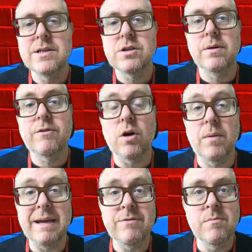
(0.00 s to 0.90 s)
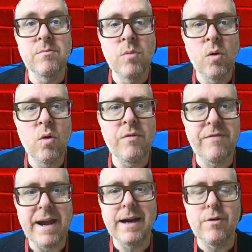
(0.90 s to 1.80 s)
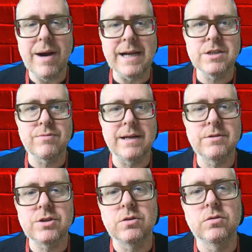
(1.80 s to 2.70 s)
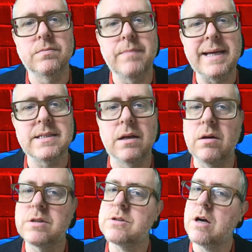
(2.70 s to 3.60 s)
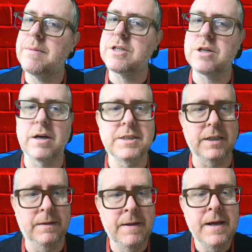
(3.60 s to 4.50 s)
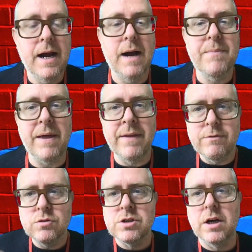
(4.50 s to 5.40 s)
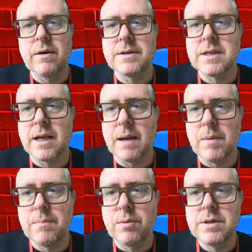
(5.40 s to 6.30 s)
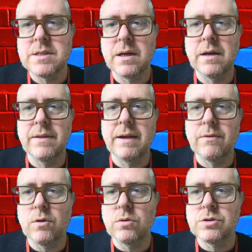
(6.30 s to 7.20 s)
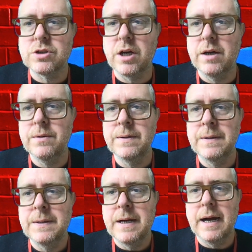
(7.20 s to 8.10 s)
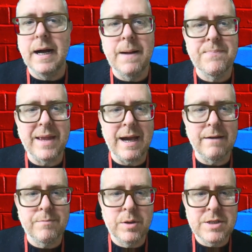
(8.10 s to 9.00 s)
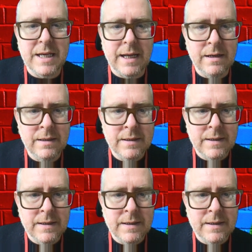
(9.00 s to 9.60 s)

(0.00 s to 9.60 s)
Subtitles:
So we've got even more fake grass around the school. Makes it look so much nicer. And they've also, I'm just going to get my pointer, they also have put in